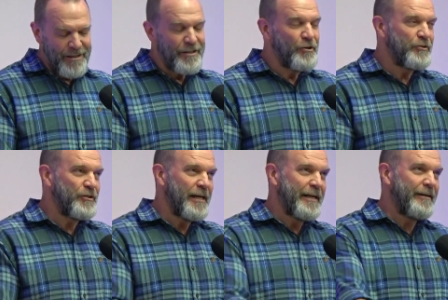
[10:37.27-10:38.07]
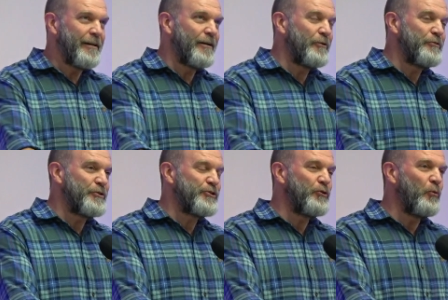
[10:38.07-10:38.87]
You know, it's like uh, I heard
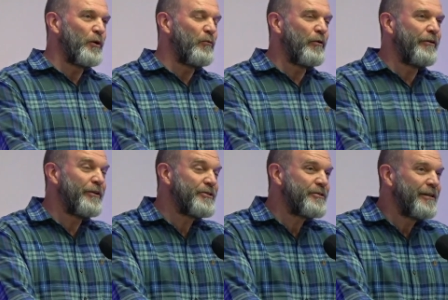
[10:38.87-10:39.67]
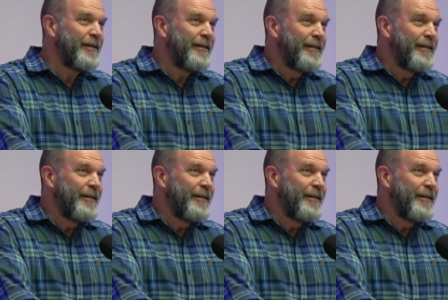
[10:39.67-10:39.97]
this story where this